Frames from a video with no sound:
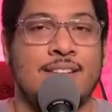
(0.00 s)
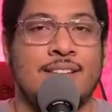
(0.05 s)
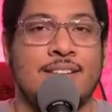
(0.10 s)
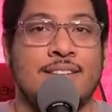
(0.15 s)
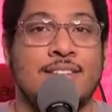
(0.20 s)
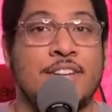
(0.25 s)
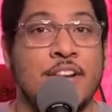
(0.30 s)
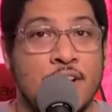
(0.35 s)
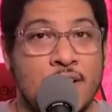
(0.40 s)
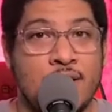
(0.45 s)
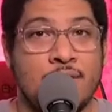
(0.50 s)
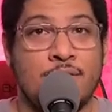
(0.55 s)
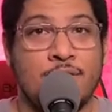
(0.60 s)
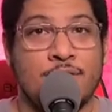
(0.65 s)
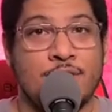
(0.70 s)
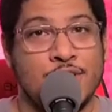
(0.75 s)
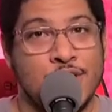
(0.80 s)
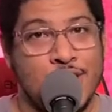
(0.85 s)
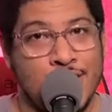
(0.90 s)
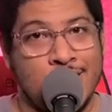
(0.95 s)
Daredevil, the
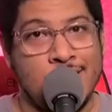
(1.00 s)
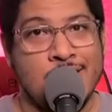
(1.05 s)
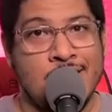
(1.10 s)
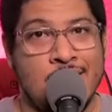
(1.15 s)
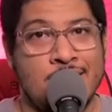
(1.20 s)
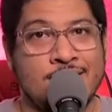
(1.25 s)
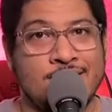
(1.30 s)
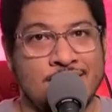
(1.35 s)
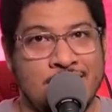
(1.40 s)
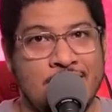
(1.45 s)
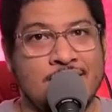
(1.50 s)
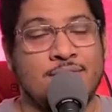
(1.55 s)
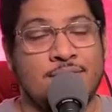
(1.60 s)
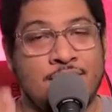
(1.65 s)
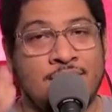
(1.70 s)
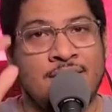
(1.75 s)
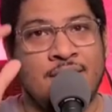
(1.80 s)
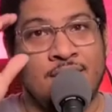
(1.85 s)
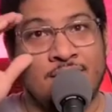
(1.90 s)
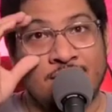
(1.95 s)
Charlie Cox next,
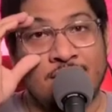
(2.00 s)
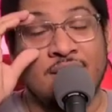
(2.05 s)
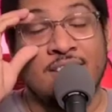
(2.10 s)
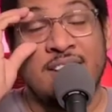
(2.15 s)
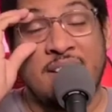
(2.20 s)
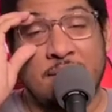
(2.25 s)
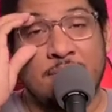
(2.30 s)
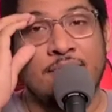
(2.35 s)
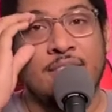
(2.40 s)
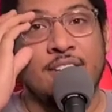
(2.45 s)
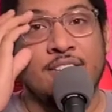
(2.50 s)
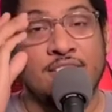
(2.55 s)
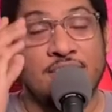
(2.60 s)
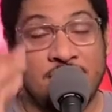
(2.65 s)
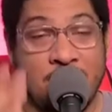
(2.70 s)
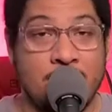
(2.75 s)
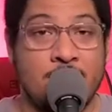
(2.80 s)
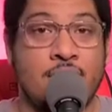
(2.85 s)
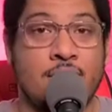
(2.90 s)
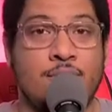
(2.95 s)
the Netflix
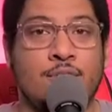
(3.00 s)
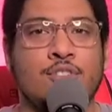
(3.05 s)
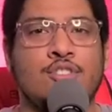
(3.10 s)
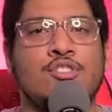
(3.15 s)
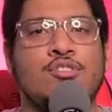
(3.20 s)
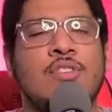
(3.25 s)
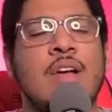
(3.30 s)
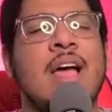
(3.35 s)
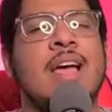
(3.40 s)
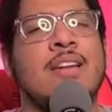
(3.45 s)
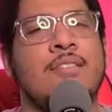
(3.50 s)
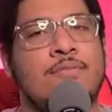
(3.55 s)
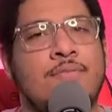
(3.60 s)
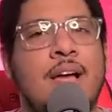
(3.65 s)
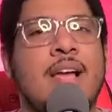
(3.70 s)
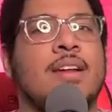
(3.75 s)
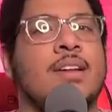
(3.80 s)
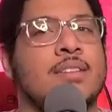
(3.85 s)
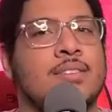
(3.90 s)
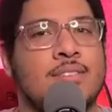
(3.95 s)
Daredevil. Try and
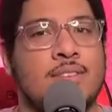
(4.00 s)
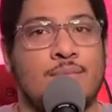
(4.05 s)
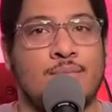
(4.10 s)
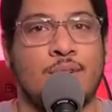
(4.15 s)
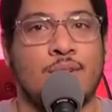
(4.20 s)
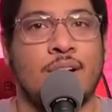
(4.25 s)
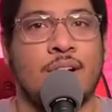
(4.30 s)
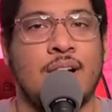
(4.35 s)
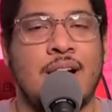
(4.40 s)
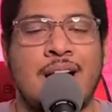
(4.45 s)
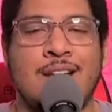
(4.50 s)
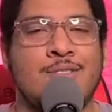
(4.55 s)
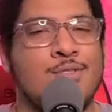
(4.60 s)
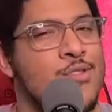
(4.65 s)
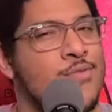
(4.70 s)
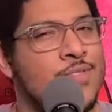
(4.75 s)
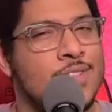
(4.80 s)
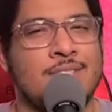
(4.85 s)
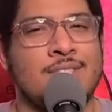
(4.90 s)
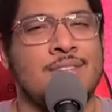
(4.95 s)
find it somewhere. I don't know
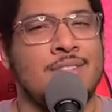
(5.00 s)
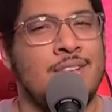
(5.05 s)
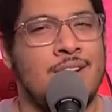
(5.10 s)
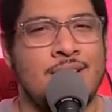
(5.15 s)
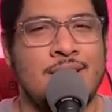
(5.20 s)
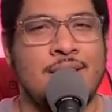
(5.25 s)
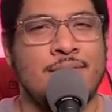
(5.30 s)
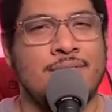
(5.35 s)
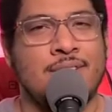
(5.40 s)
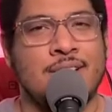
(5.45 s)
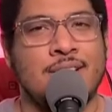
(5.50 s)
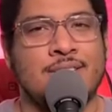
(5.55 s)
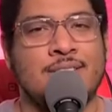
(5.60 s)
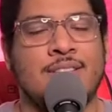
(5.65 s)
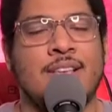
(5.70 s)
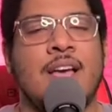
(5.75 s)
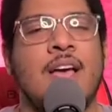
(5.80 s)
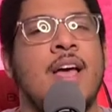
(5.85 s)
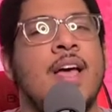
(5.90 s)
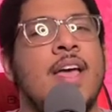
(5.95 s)
if it's still on Netflix.
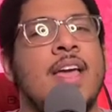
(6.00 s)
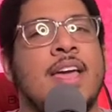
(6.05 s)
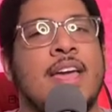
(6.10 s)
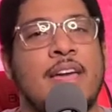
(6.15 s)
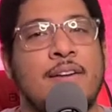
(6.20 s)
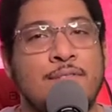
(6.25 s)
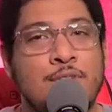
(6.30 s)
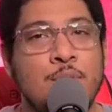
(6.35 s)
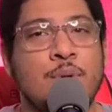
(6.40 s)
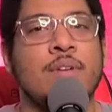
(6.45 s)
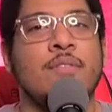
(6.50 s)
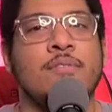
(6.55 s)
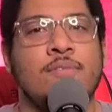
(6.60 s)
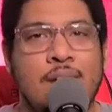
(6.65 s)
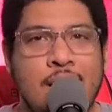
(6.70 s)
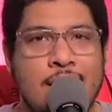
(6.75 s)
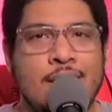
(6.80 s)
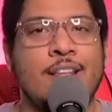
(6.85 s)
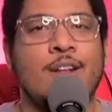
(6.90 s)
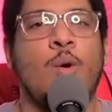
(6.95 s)
If you can
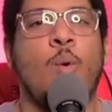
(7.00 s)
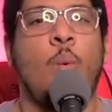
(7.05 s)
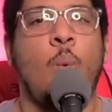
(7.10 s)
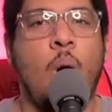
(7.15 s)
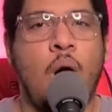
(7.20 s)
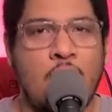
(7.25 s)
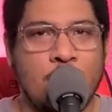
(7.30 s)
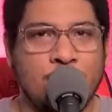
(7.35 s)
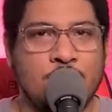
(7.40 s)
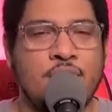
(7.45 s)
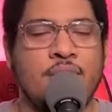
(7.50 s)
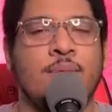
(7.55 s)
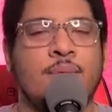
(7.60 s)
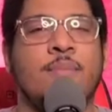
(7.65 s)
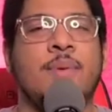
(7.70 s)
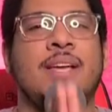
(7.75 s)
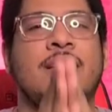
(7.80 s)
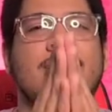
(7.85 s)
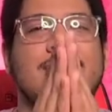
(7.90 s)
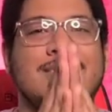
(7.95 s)
find it, watch it
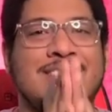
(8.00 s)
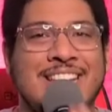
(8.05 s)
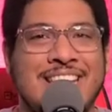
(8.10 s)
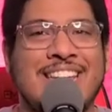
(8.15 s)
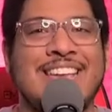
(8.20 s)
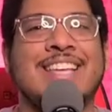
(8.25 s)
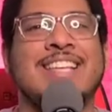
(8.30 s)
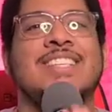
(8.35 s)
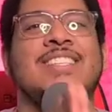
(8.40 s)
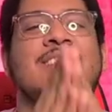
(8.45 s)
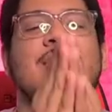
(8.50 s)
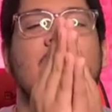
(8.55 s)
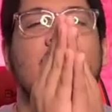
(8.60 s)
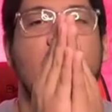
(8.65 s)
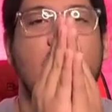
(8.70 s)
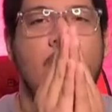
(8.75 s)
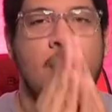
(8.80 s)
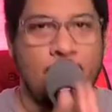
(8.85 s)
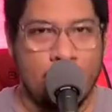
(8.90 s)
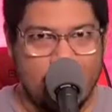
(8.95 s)
because it is
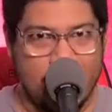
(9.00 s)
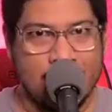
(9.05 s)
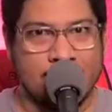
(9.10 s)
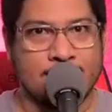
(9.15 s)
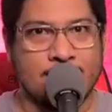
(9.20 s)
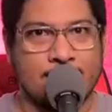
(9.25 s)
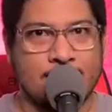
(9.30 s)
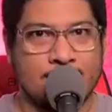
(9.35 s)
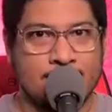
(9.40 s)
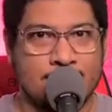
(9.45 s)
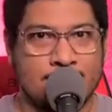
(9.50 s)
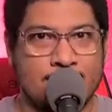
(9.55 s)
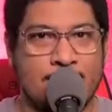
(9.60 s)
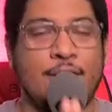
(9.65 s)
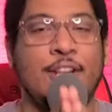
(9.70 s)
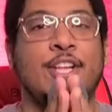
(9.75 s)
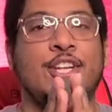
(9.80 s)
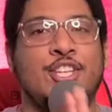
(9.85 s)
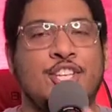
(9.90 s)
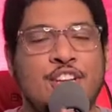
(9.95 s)
amazing,
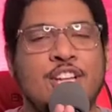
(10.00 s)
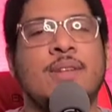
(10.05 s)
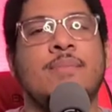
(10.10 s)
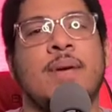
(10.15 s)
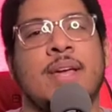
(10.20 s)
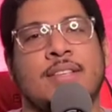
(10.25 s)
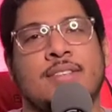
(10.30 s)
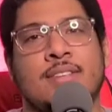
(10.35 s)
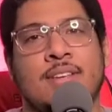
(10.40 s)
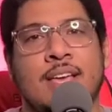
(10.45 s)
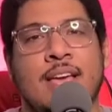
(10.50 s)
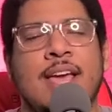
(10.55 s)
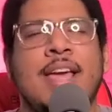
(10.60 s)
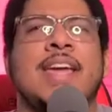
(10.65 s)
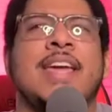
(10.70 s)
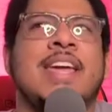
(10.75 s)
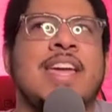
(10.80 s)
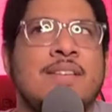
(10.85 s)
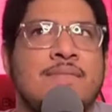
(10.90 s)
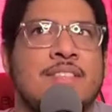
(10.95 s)
legit amazing.
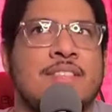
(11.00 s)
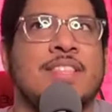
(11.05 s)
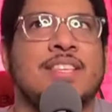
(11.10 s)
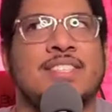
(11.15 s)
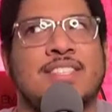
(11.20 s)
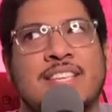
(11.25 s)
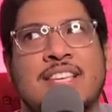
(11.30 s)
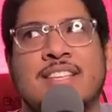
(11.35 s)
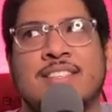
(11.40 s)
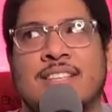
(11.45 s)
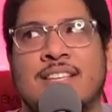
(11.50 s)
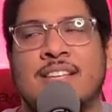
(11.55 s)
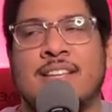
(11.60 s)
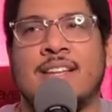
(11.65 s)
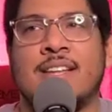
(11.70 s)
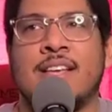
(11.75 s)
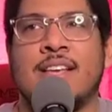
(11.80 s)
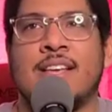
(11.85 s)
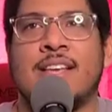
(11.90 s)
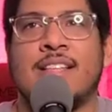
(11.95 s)
Even the season
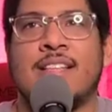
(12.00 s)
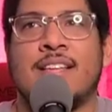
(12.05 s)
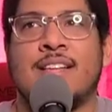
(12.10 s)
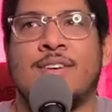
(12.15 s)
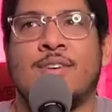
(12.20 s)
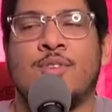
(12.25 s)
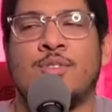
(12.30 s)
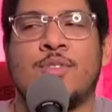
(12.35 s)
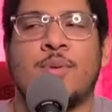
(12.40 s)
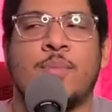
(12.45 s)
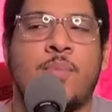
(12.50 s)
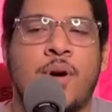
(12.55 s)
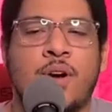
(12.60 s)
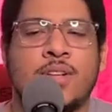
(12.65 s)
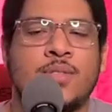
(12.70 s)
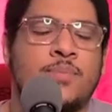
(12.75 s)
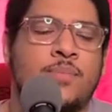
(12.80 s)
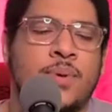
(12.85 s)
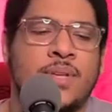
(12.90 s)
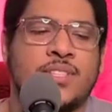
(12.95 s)
or the
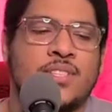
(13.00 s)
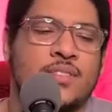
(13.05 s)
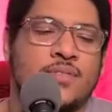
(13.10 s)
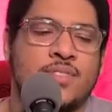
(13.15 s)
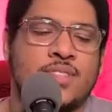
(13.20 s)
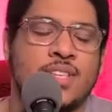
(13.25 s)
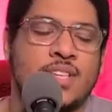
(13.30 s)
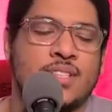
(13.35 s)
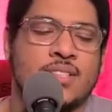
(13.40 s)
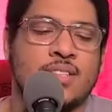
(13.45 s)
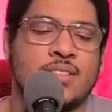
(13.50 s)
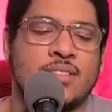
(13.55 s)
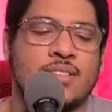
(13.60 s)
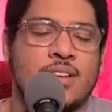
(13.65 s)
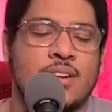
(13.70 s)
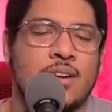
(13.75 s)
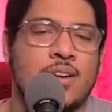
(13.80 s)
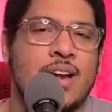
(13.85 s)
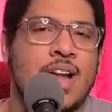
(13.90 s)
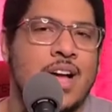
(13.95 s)
part bits of seasons that
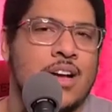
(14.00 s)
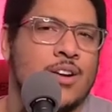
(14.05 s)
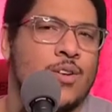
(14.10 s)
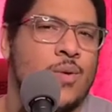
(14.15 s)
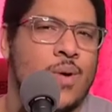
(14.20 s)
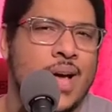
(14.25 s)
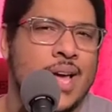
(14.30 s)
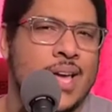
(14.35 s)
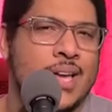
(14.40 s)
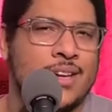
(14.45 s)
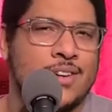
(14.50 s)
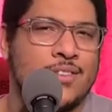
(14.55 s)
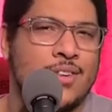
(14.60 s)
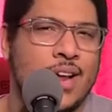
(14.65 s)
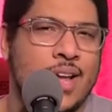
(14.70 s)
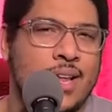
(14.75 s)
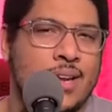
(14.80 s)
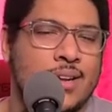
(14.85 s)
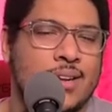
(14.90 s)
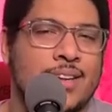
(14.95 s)
are not quite
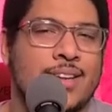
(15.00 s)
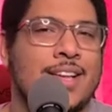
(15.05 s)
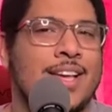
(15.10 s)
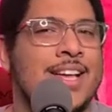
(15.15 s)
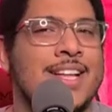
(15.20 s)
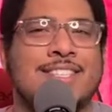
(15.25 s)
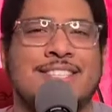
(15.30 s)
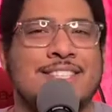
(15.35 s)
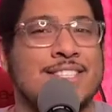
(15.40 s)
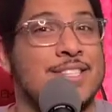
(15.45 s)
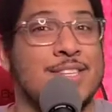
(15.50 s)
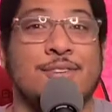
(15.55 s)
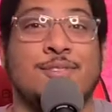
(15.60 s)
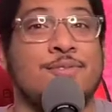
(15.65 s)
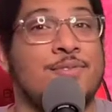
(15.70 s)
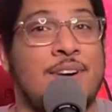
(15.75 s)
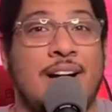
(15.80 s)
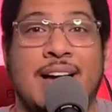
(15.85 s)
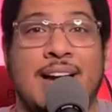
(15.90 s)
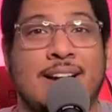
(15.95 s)
great, it's still
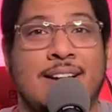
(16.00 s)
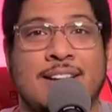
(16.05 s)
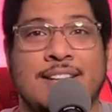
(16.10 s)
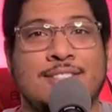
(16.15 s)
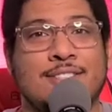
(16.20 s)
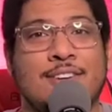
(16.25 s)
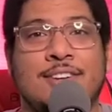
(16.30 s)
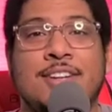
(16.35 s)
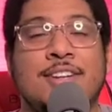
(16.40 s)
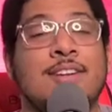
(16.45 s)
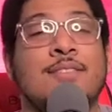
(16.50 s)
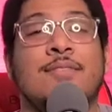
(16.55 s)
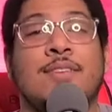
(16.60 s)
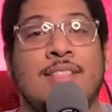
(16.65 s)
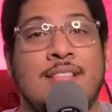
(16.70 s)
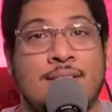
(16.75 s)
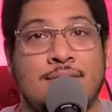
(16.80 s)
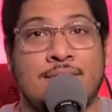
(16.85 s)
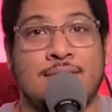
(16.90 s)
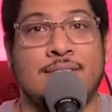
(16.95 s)
fire. It's on a different
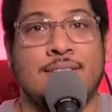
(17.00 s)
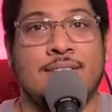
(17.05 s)
level.